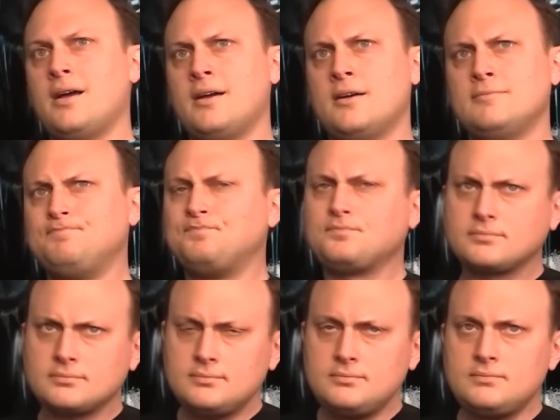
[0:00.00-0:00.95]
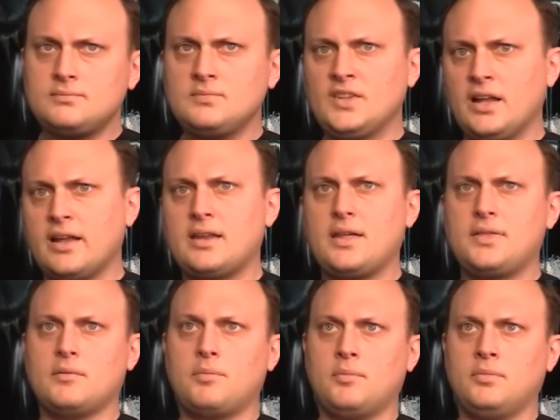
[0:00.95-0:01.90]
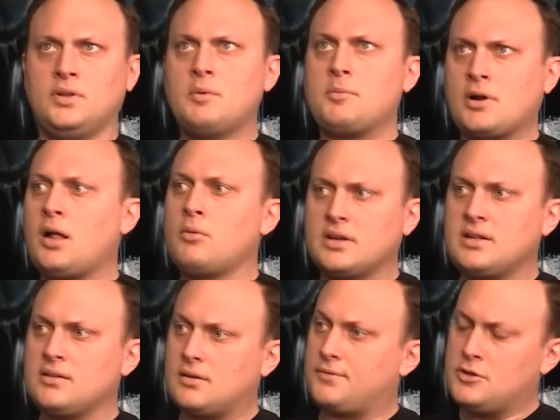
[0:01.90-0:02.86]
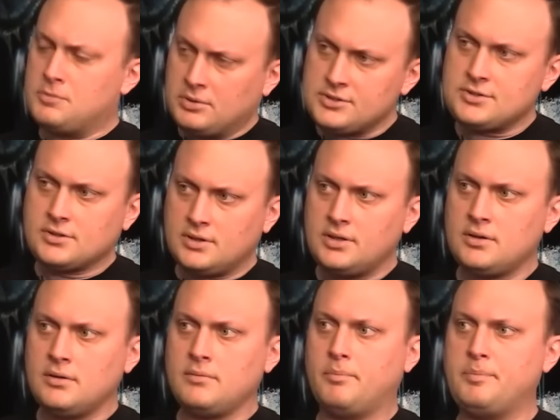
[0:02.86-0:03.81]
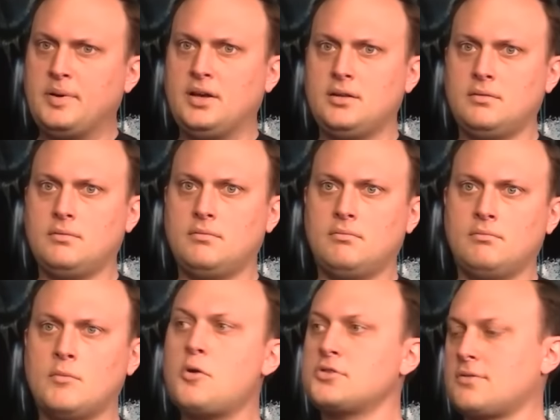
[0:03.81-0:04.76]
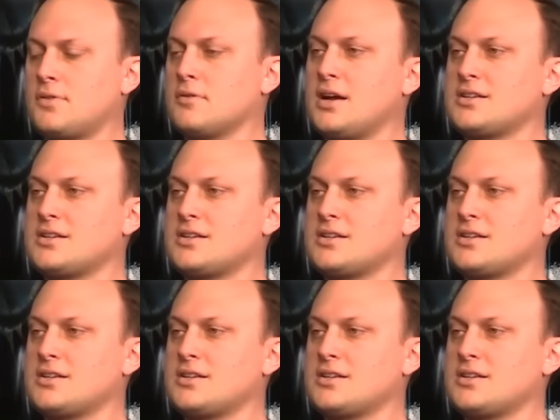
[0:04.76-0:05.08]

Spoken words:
And again, I think Limit probably would have killed it a few pulls earlier, but most of their